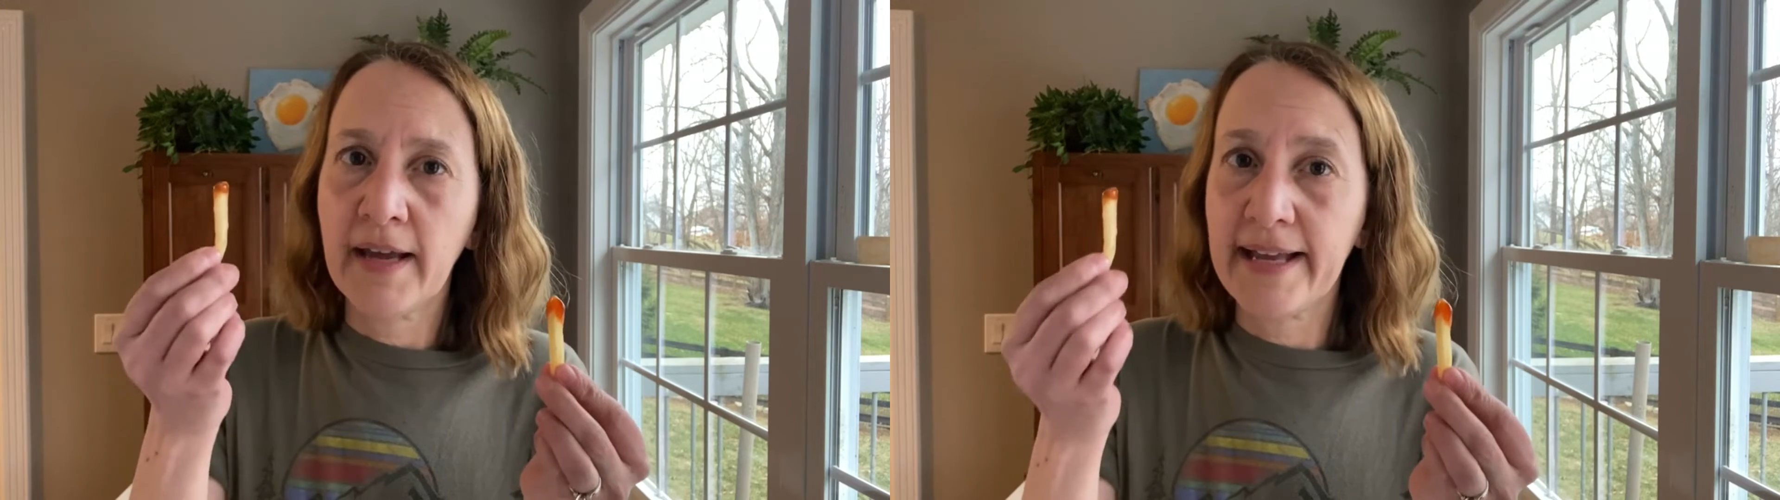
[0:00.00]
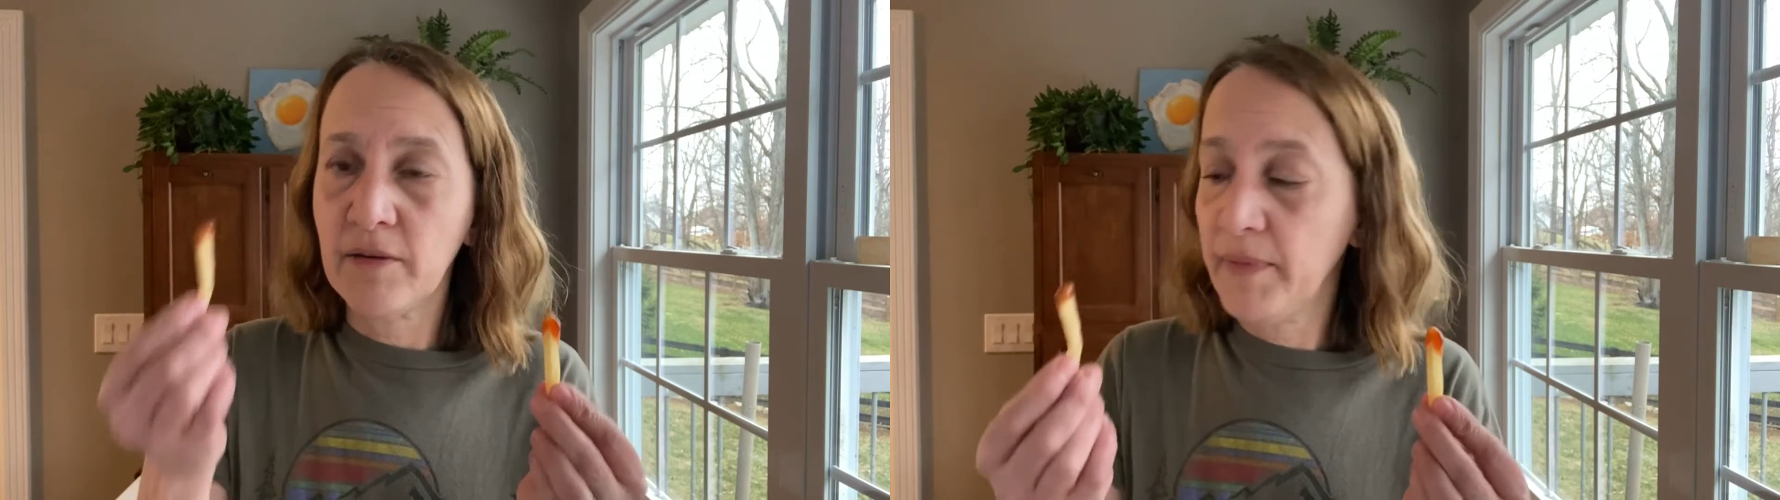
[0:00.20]

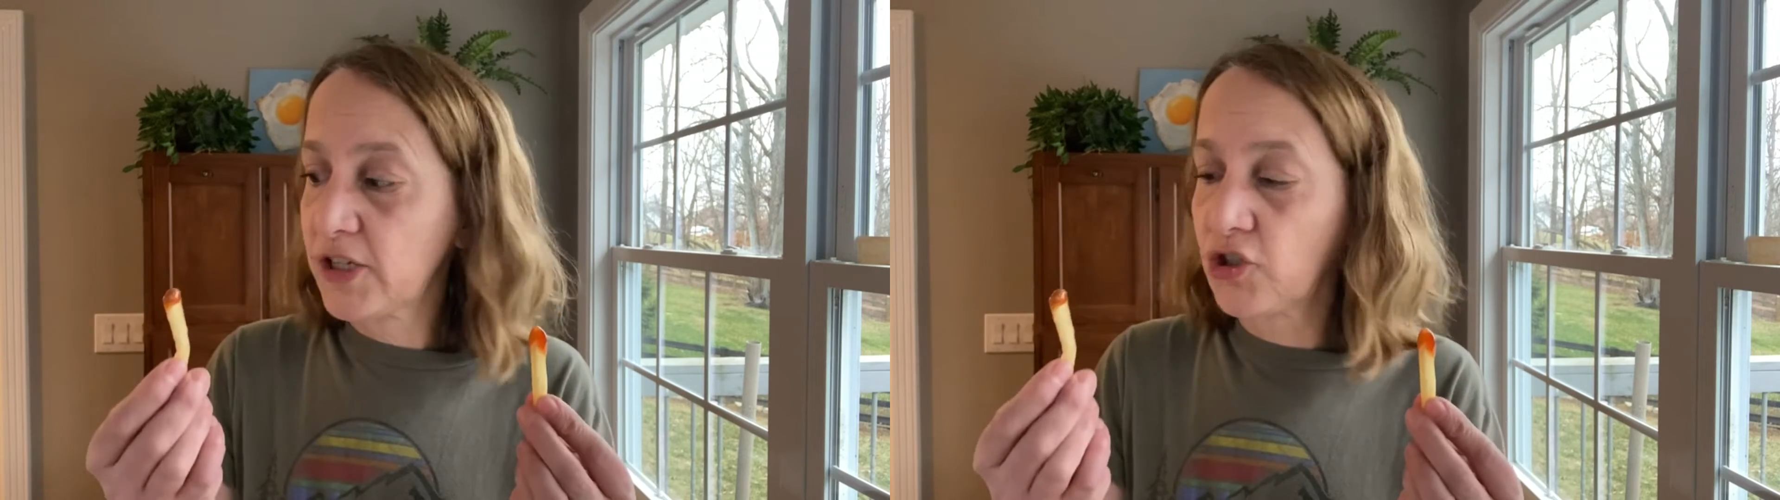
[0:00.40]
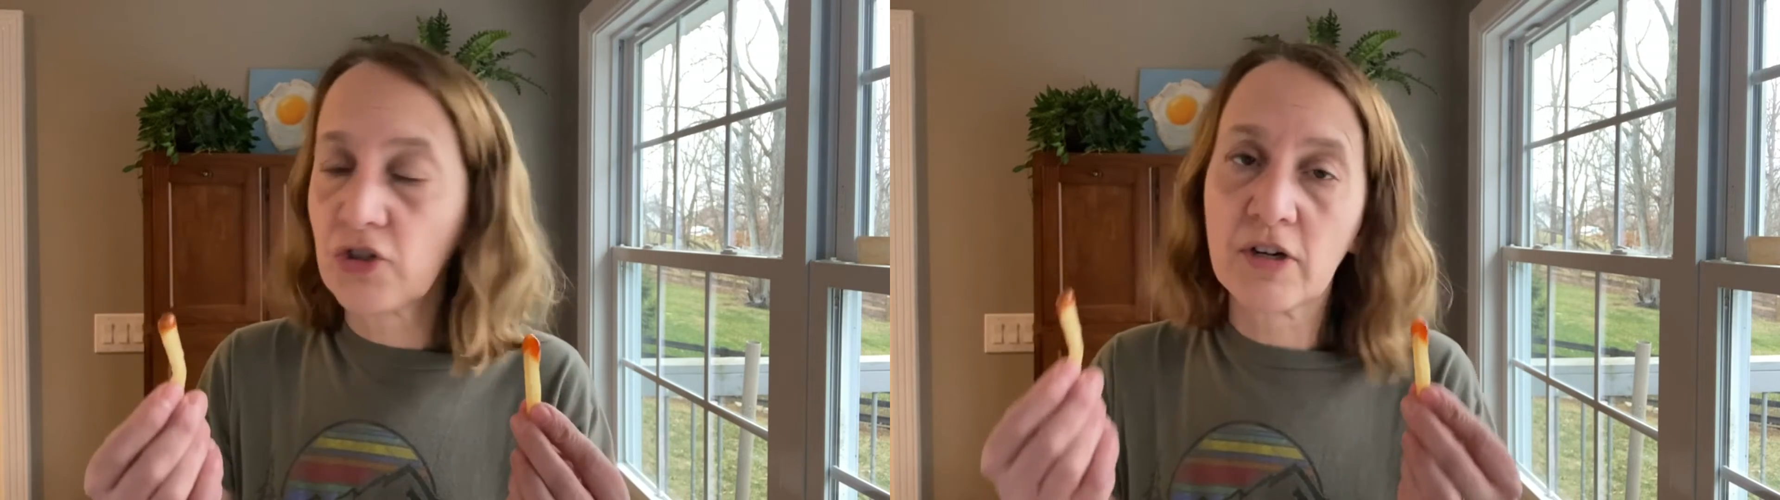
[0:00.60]
and the
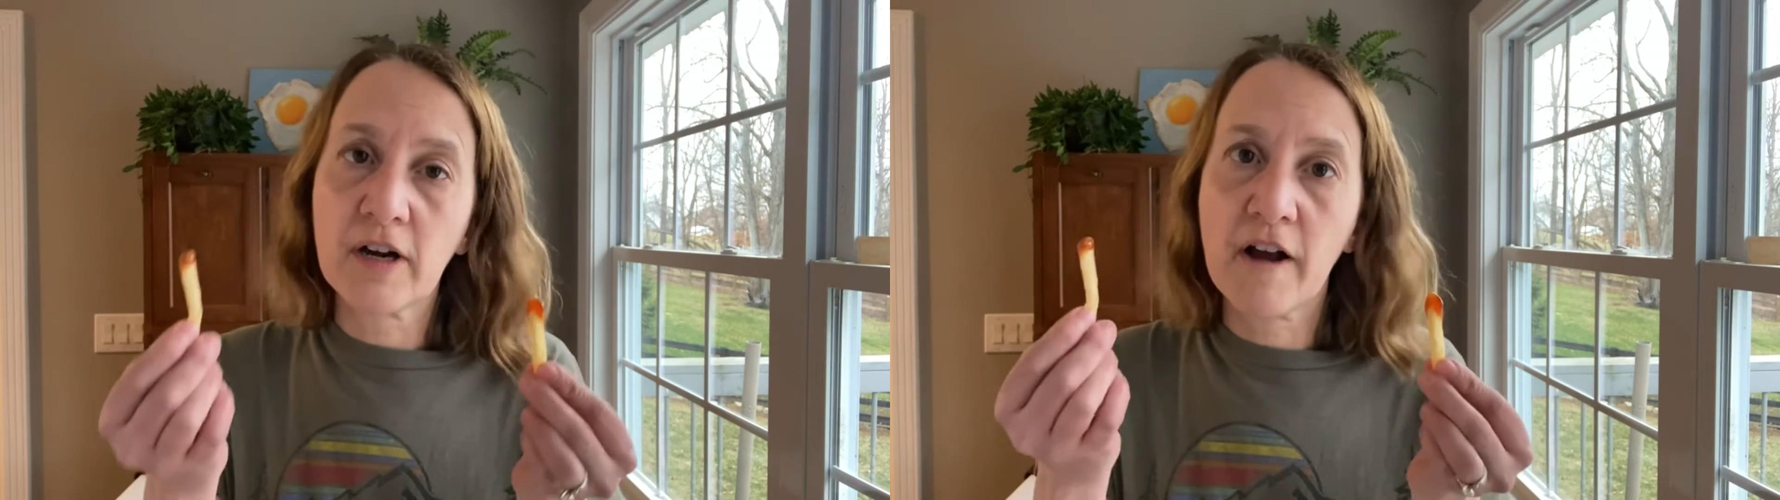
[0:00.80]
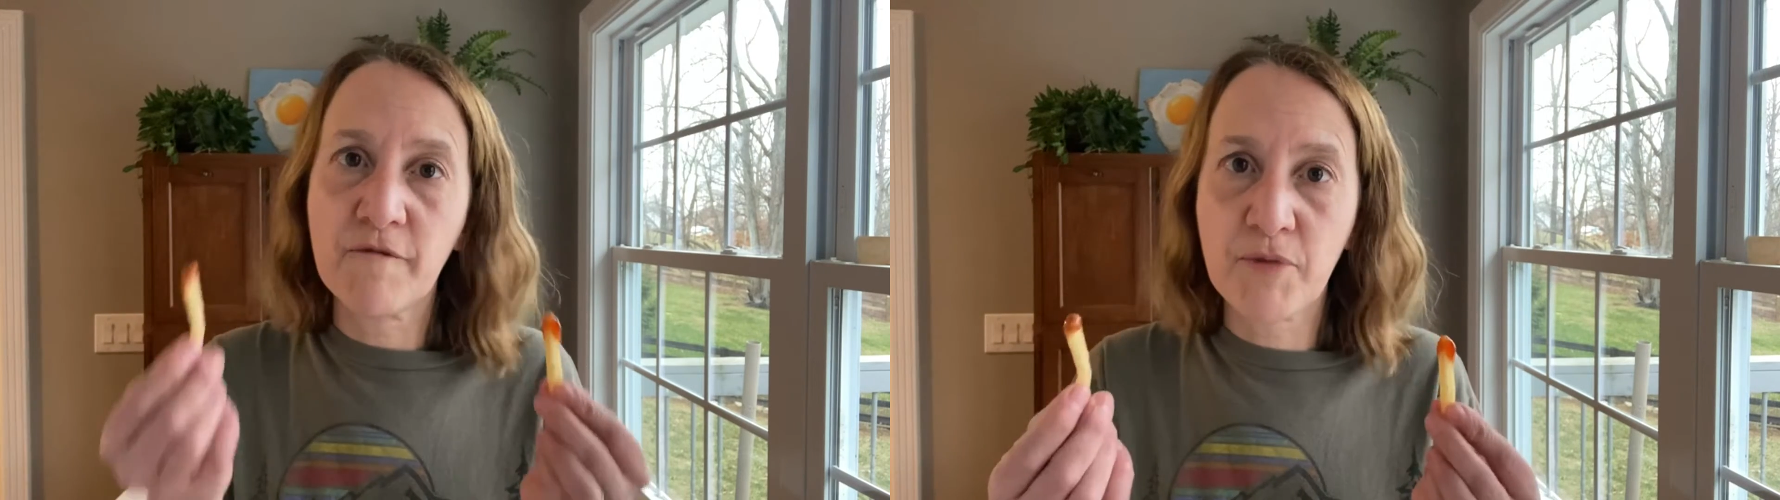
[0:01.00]
mixture
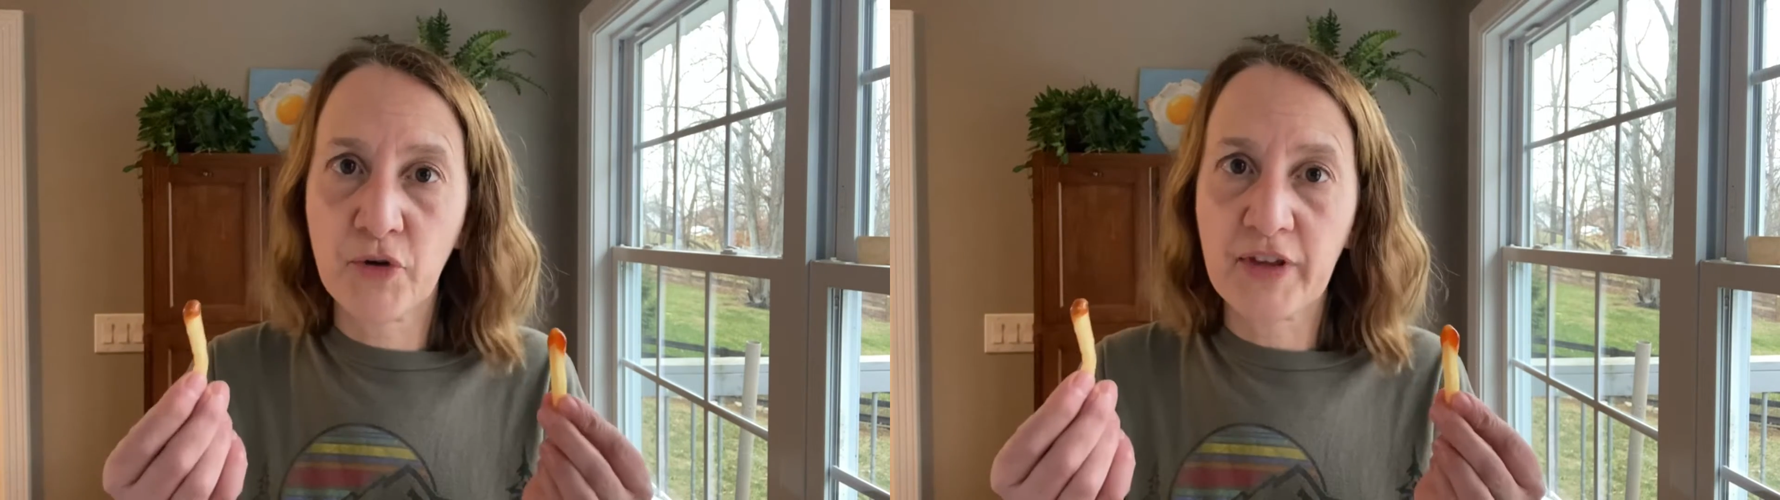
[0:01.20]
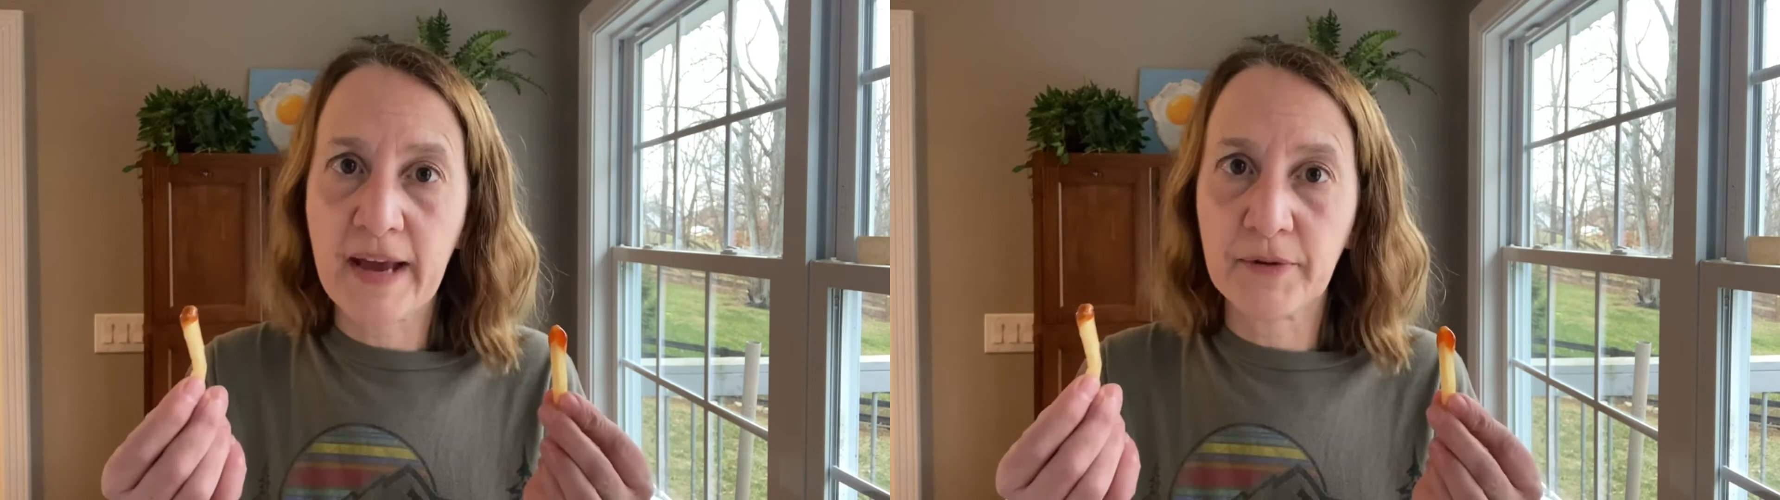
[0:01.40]
of
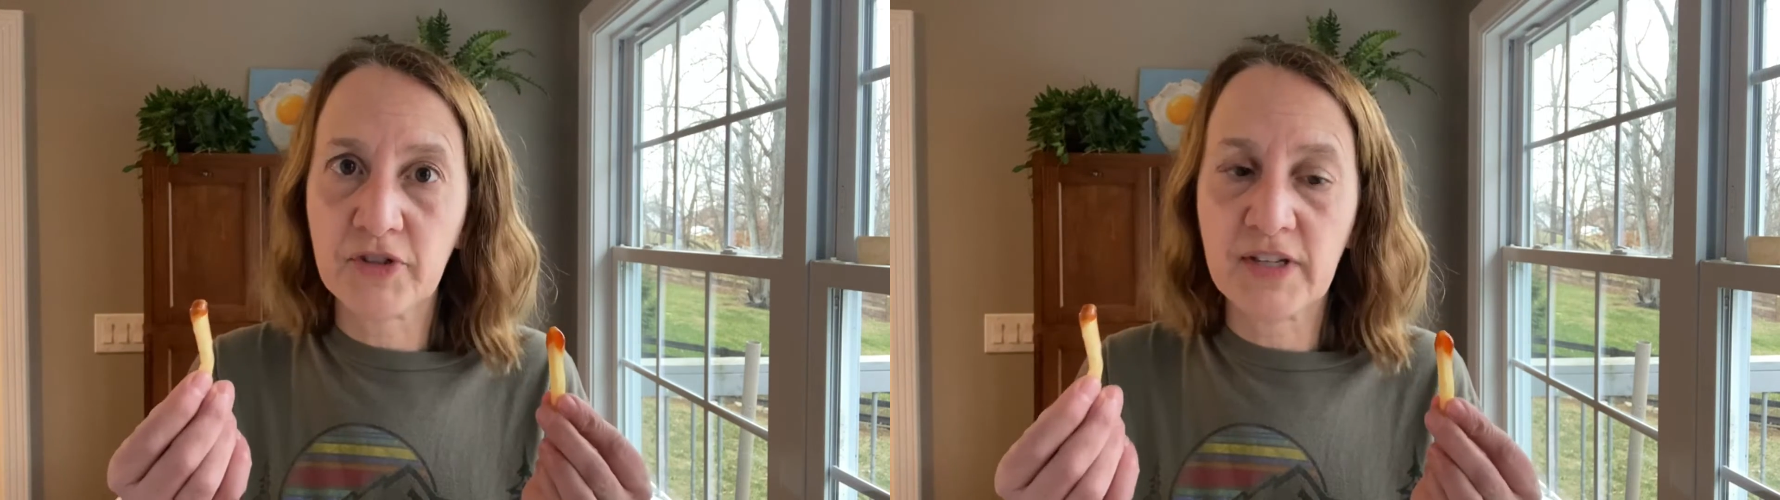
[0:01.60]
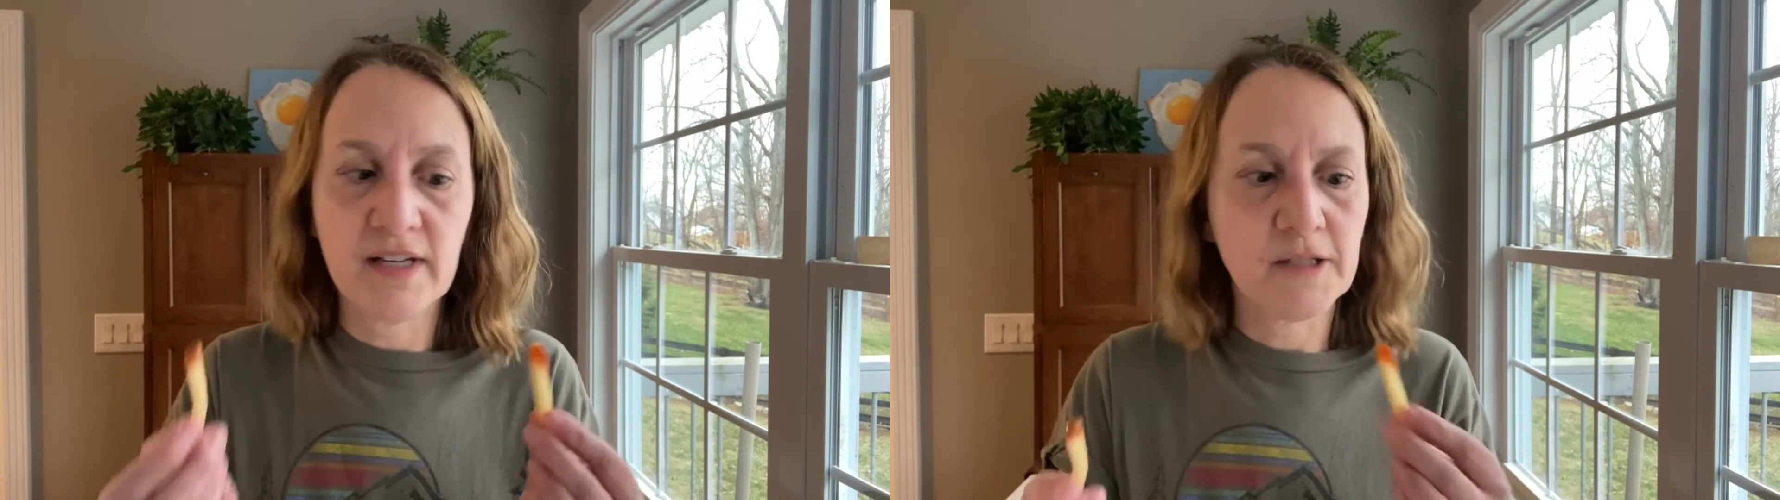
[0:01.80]
both Capital
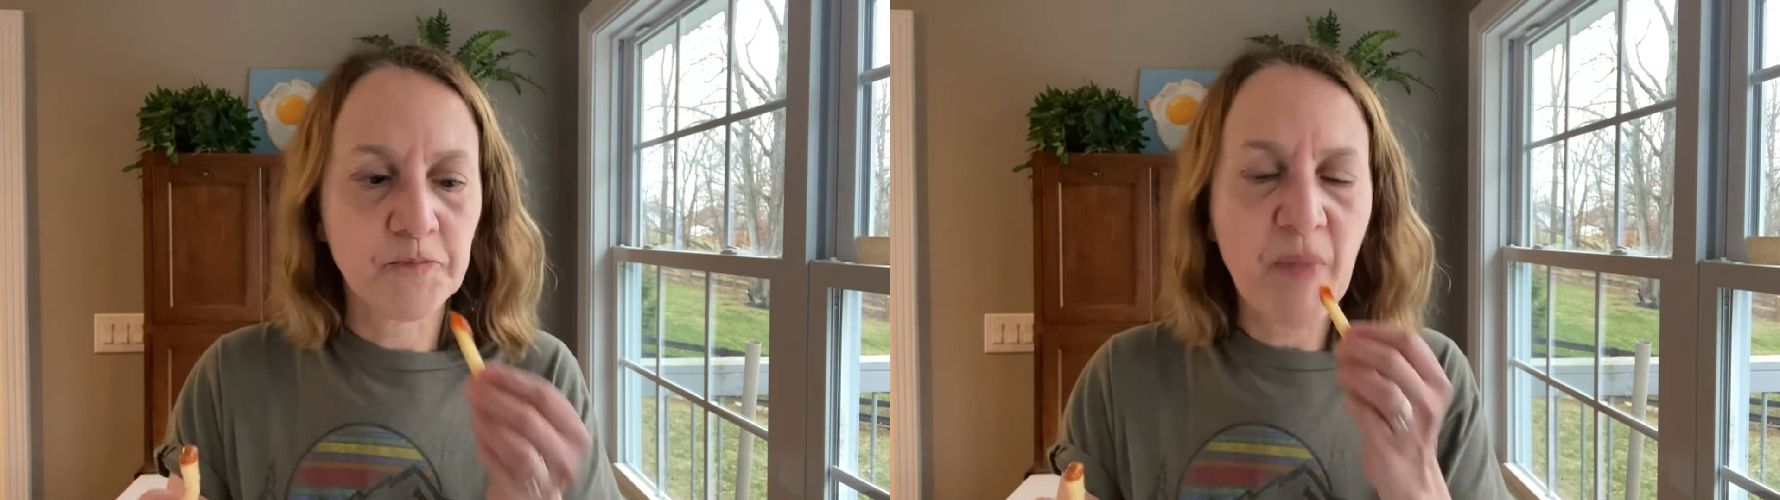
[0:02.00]
Cities.